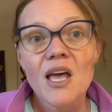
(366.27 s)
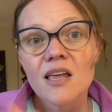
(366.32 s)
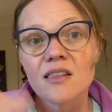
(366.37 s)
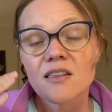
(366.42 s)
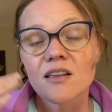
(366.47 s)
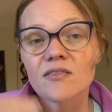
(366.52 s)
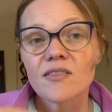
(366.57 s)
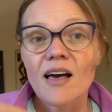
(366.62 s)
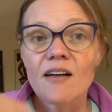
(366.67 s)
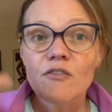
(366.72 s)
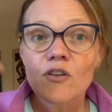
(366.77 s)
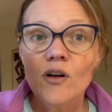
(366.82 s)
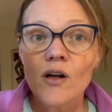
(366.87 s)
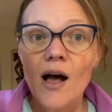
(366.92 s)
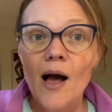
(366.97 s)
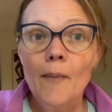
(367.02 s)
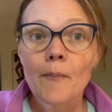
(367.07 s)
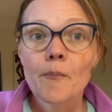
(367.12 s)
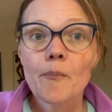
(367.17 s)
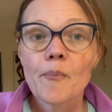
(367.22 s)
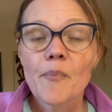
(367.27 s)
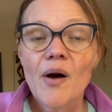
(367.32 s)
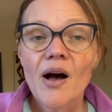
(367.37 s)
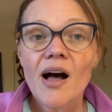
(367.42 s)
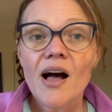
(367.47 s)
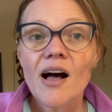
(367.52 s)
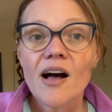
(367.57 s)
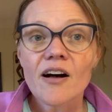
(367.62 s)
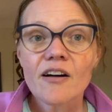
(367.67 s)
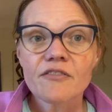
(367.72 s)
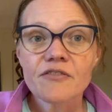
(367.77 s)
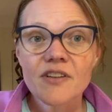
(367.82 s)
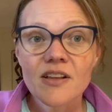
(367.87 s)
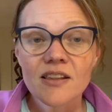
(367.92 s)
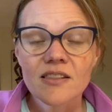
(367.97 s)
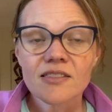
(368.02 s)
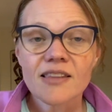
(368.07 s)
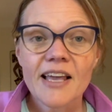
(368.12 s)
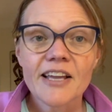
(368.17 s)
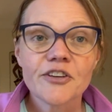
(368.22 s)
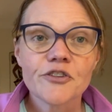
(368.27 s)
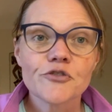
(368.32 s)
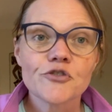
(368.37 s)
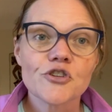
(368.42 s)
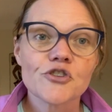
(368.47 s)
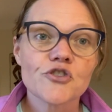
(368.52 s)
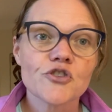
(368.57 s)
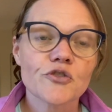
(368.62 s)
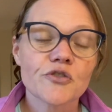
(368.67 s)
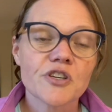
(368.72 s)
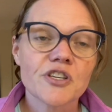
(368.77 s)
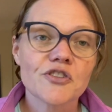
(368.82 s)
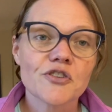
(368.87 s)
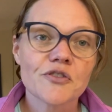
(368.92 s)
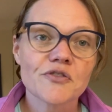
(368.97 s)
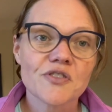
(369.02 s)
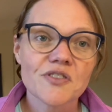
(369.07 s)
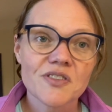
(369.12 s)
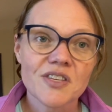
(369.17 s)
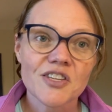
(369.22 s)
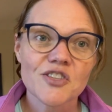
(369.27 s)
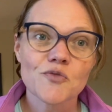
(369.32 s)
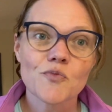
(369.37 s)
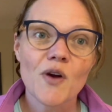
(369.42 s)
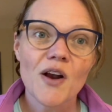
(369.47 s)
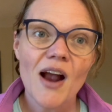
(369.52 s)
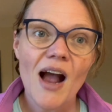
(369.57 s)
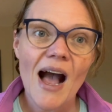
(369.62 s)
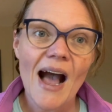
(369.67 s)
The level above light nutritional ketosis is where